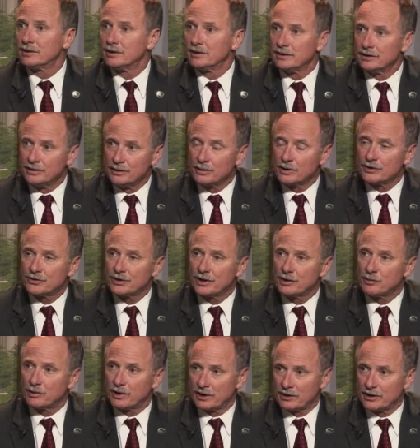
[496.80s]
USA
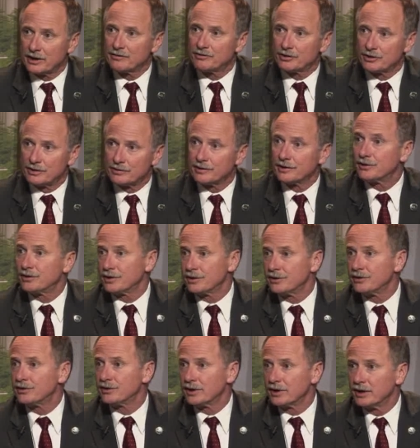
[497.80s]
Wildlife
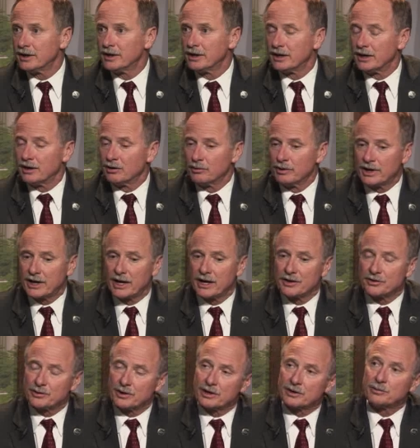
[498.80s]
Services, we
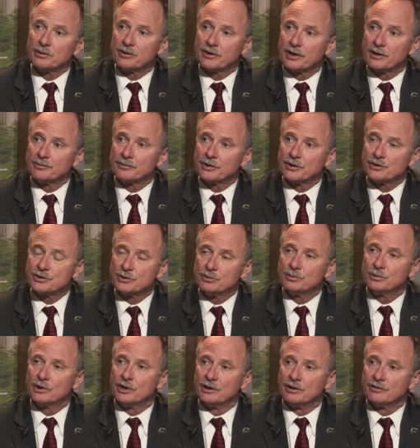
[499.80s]
contract with them to shoot
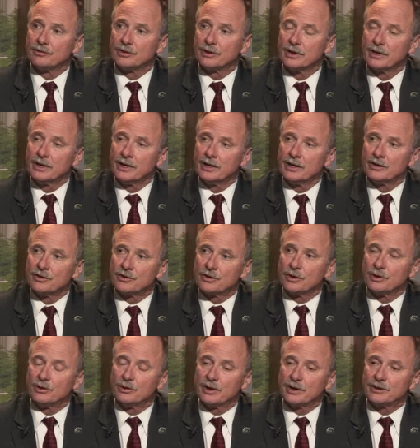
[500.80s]
wolves.
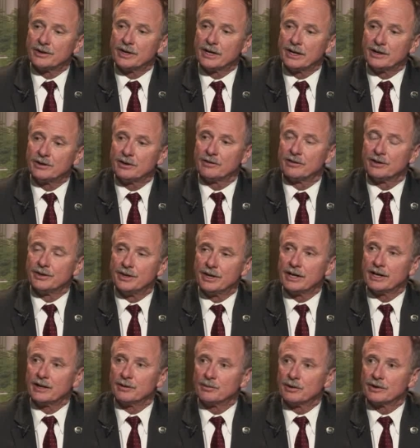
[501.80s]
So at the end of the
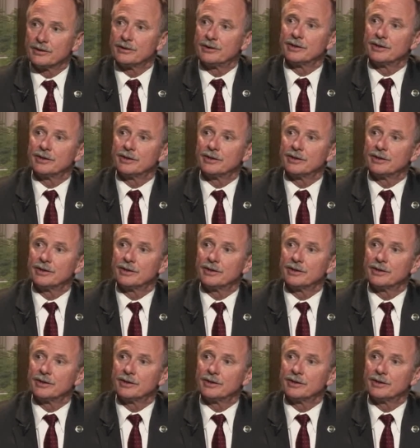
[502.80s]
day, whether